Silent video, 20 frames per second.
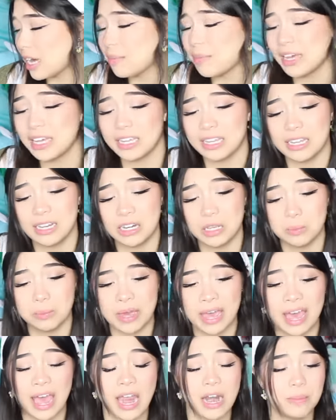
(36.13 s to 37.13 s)
I got my
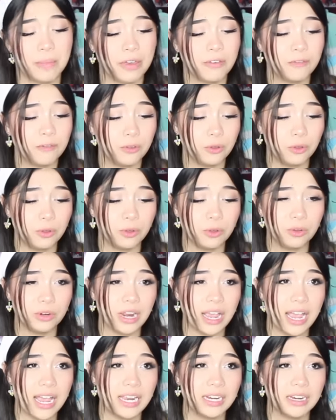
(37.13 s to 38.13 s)
heating pad and my
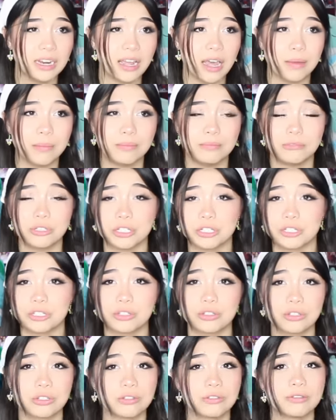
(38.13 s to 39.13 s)
food and I'm
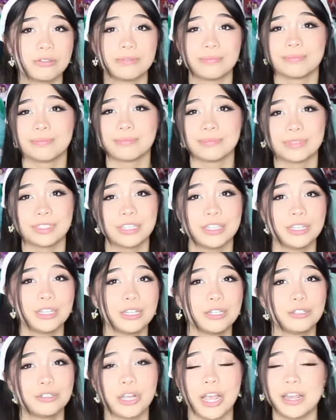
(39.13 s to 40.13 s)
just
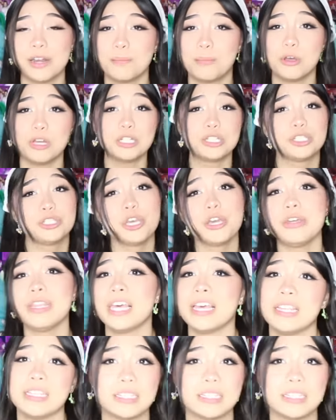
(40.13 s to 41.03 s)
trying to push through